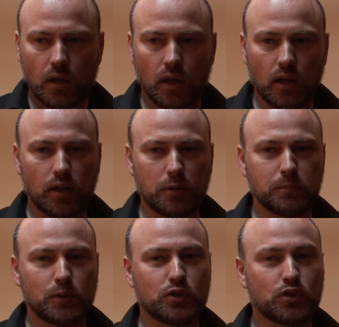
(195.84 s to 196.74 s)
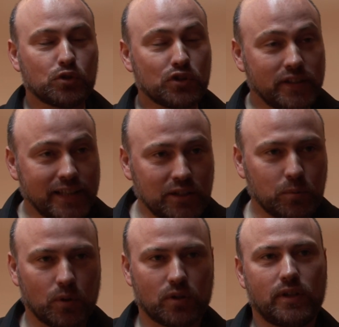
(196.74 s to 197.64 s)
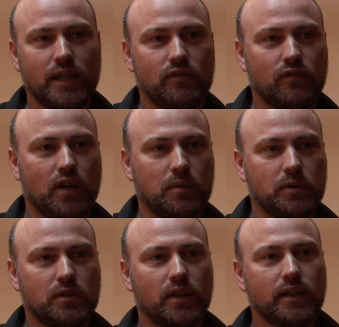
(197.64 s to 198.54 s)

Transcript: The social network environment,